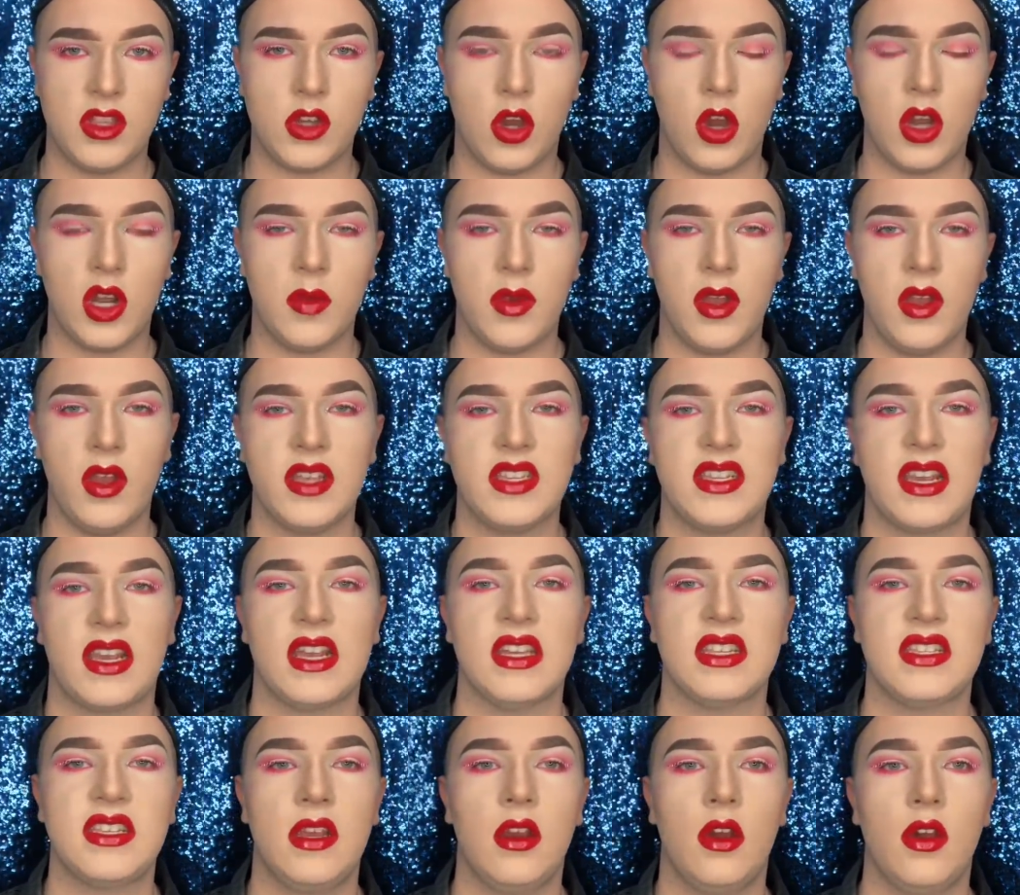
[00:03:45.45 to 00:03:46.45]
talking about is a
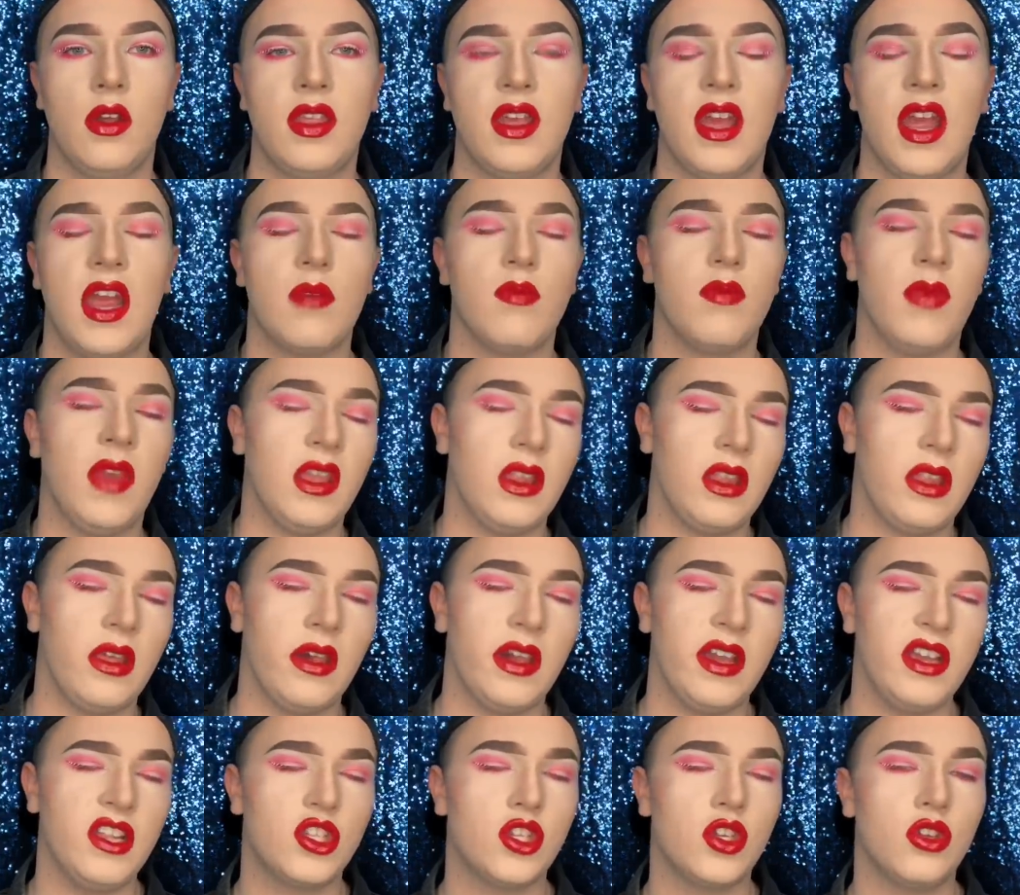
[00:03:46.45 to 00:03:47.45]
concealer that I mainly
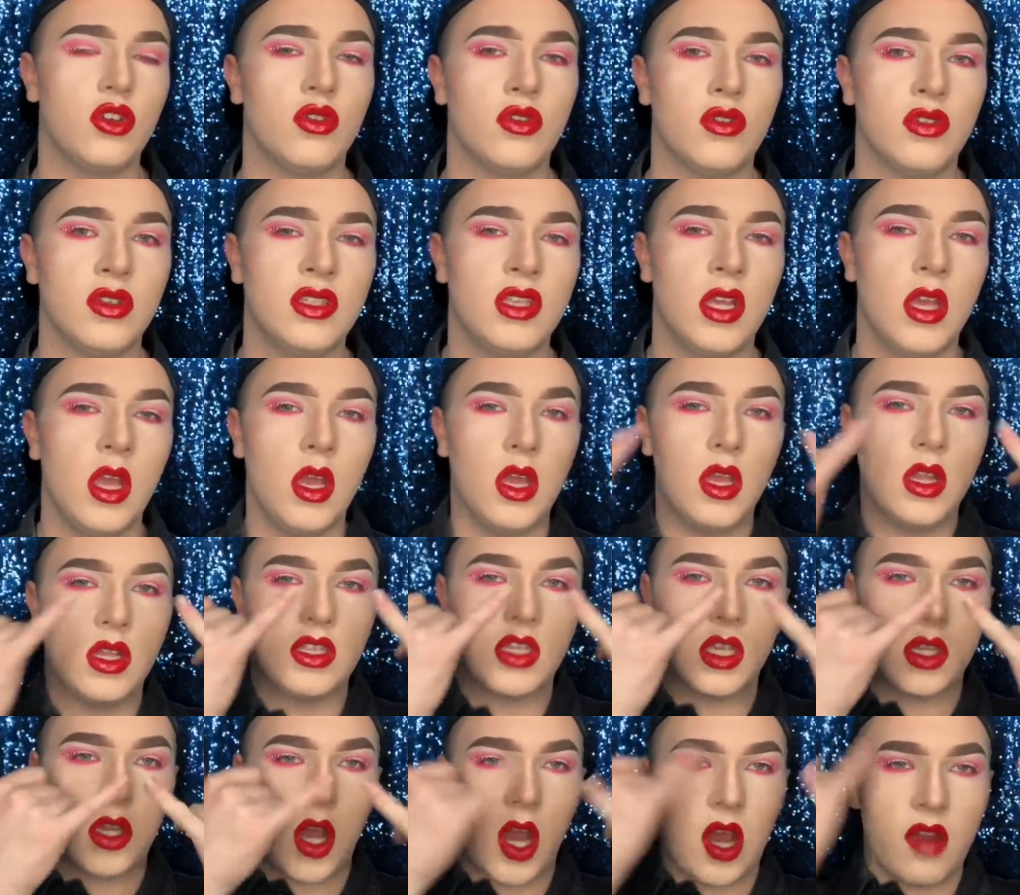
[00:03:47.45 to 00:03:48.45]
like to use to
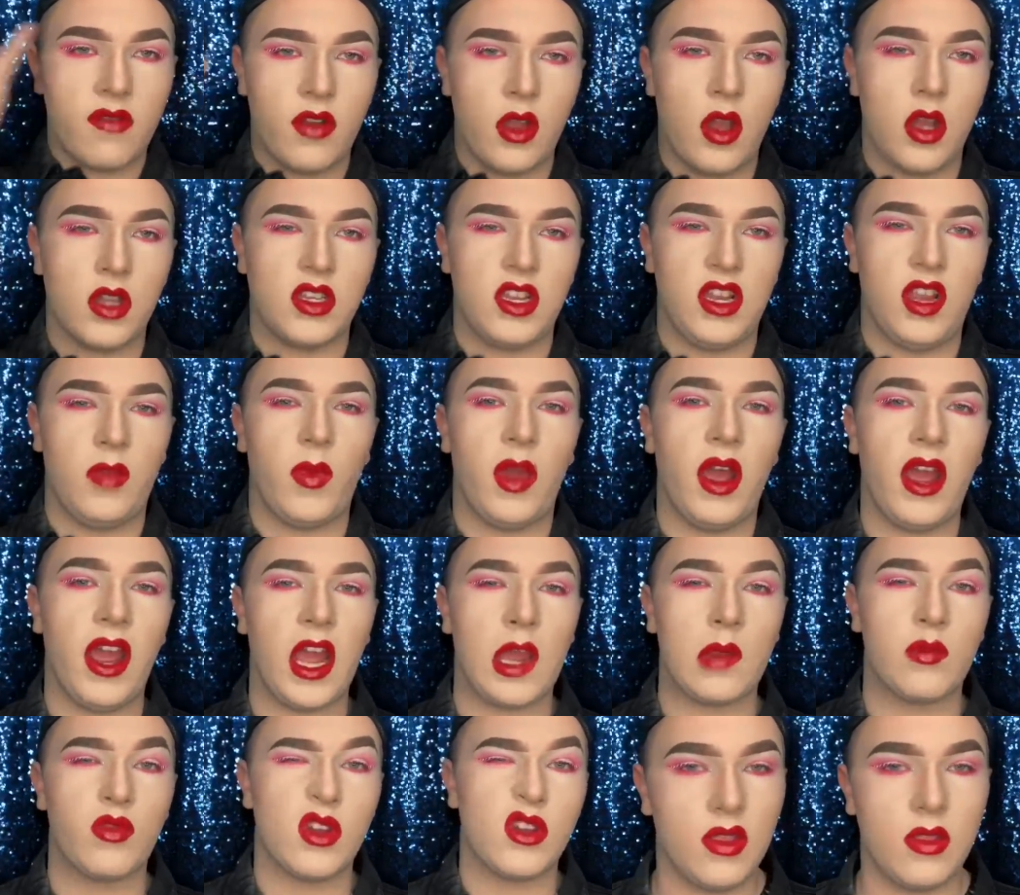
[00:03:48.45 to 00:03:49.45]
carve it underneath my
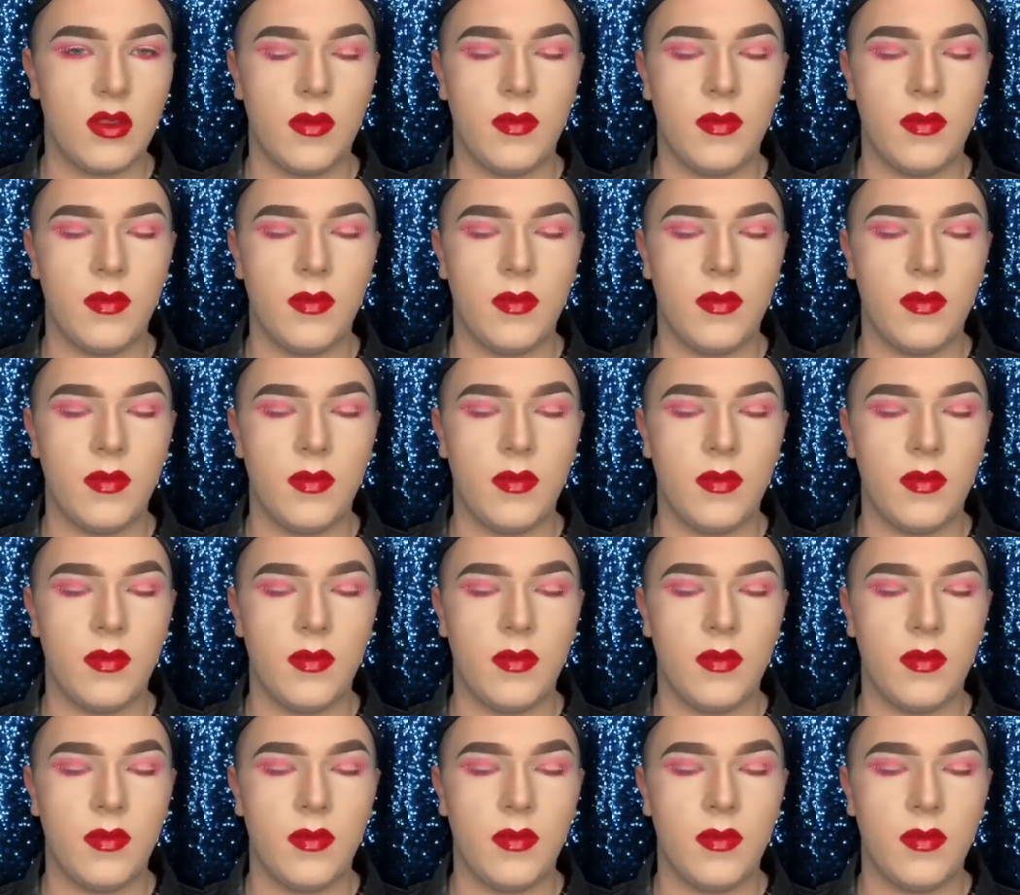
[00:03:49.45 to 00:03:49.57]
eyebrows.